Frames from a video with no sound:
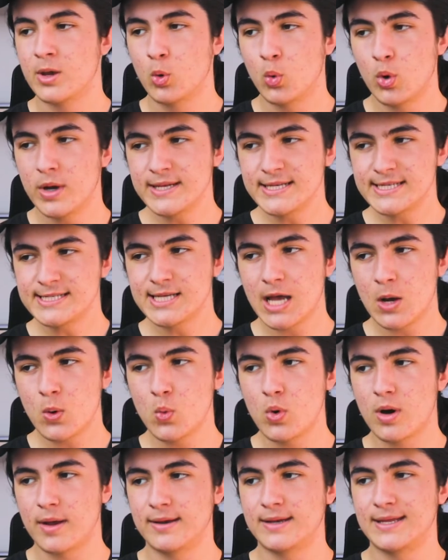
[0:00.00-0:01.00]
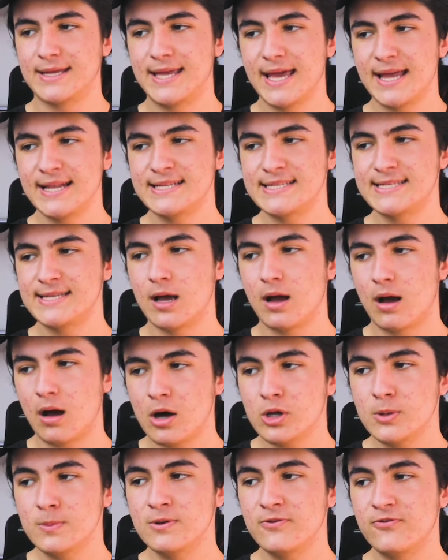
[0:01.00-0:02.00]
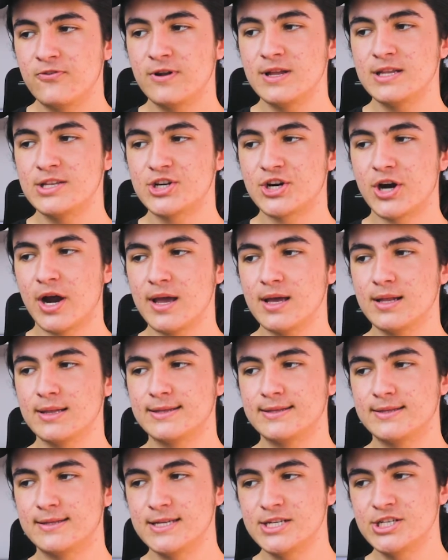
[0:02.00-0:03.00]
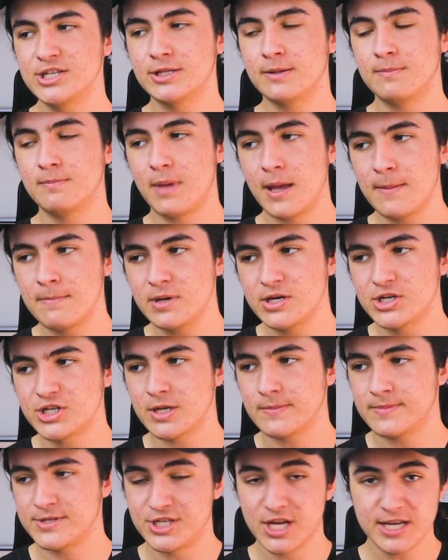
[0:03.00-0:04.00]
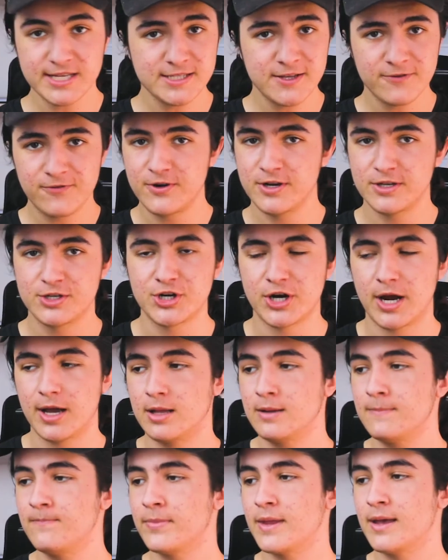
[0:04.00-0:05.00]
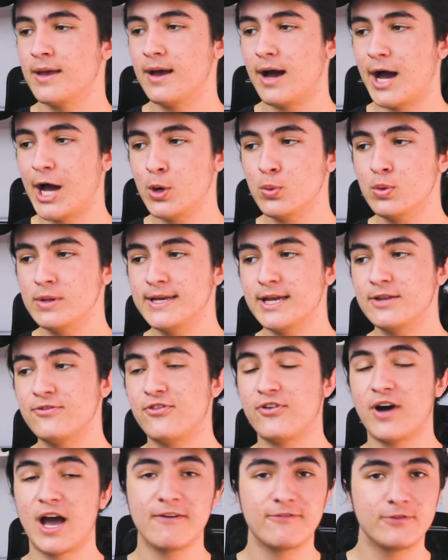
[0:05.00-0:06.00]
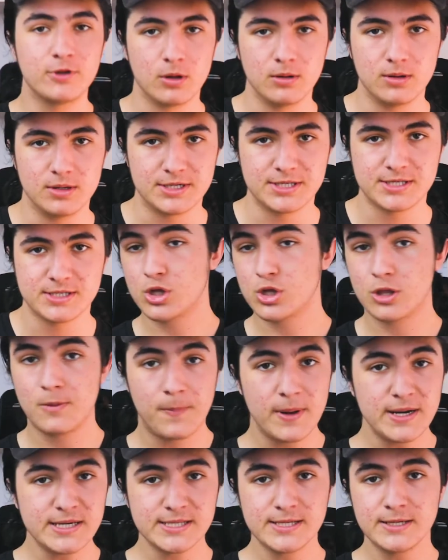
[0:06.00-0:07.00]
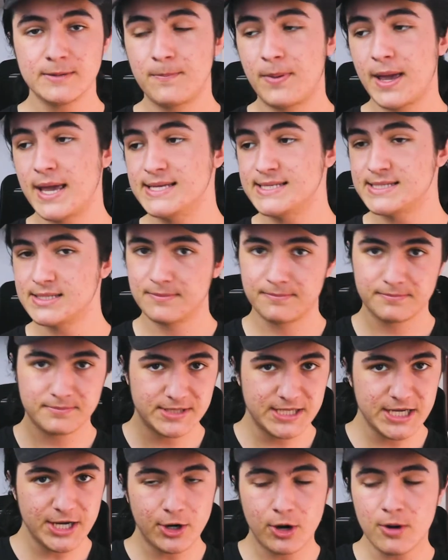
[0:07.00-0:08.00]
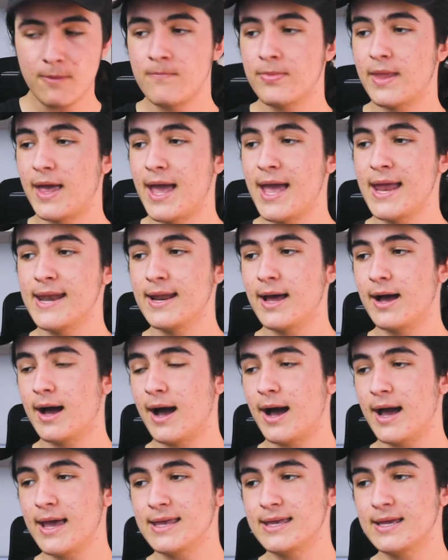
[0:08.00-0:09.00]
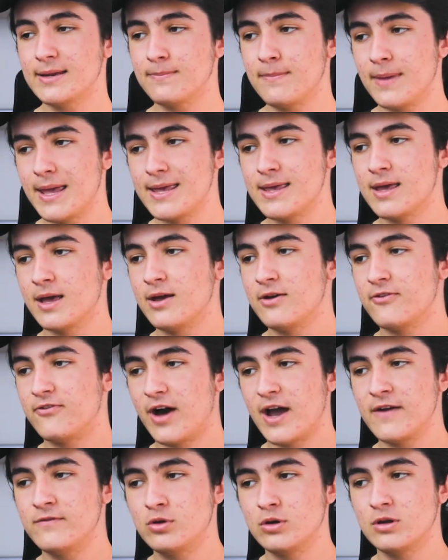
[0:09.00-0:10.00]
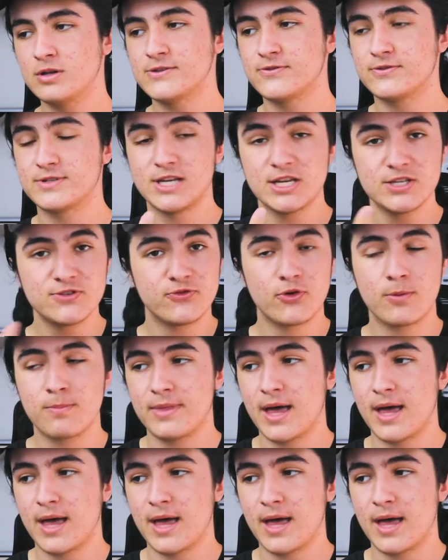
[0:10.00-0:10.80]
when someone gets the Audible free trial digital membership, just a free trial, I will get $5. the person pays $0 and I can make $5 just from